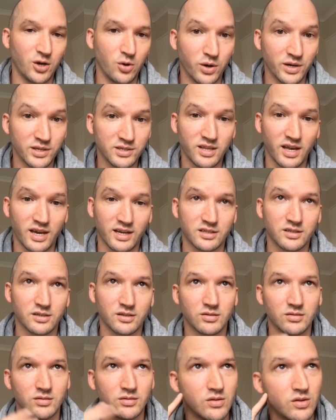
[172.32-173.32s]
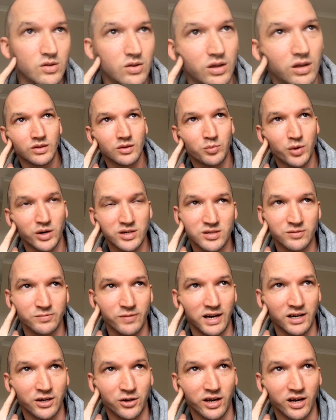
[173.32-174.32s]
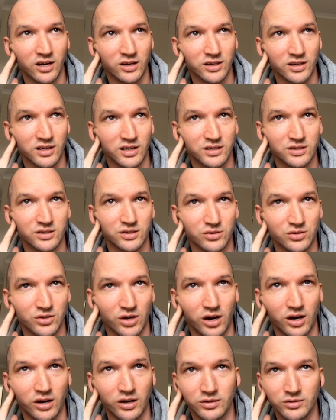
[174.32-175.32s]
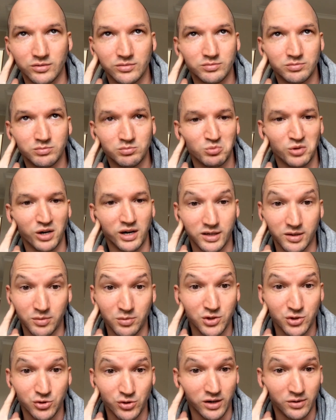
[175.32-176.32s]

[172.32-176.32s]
issue was that present value calculations are relatively